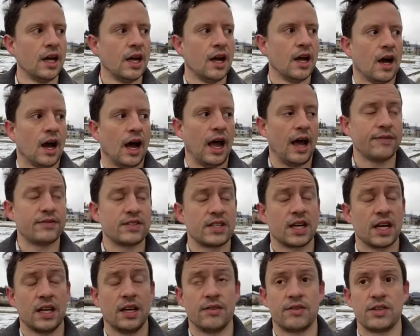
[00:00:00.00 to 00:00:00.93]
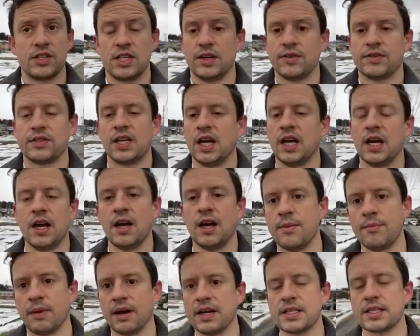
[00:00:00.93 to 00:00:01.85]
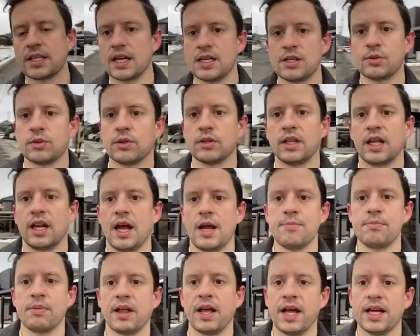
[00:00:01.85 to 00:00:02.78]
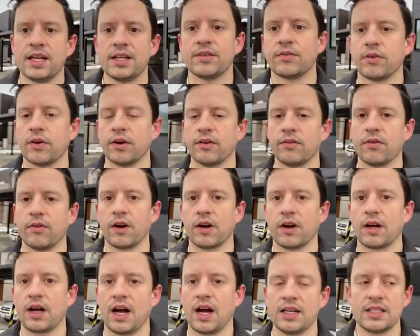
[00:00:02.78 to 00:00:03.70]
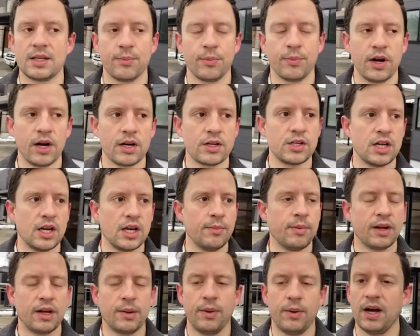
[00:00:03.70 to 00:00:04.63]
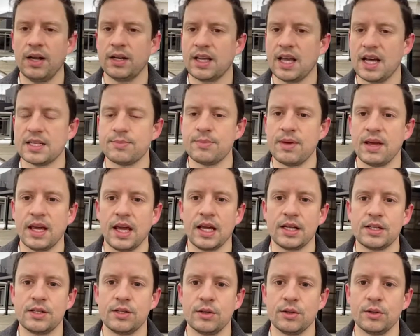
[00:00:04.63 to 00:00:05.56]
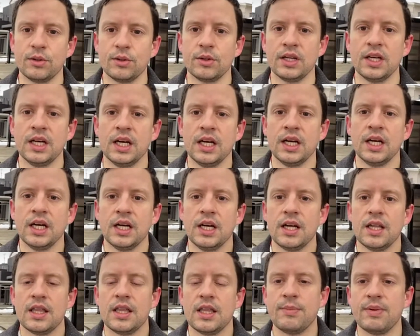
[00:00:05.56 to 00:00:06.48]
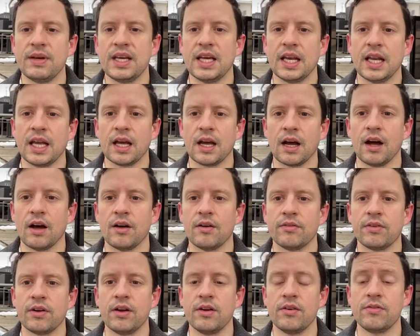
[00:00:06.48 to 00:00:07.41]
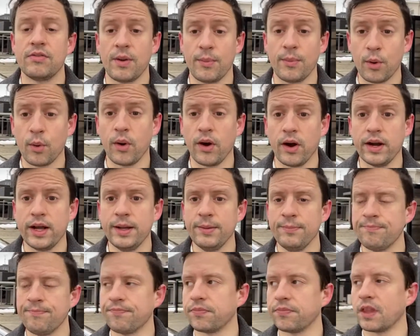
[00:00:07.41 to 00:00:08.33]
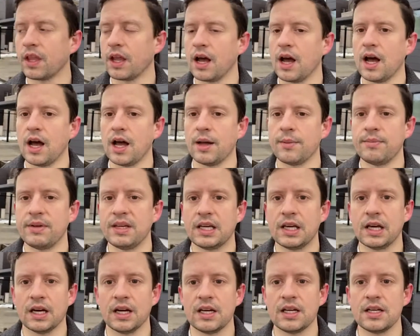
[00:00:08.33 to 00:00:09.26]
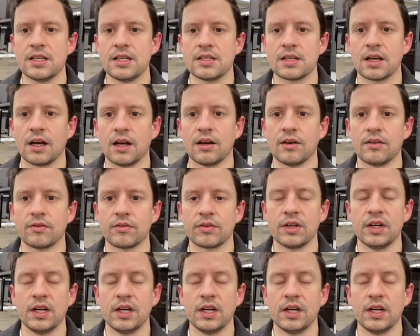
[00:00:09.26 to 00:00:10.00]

I have to kind of shift my schedule that I'd planned for content production and podcast making to the beginning of February because of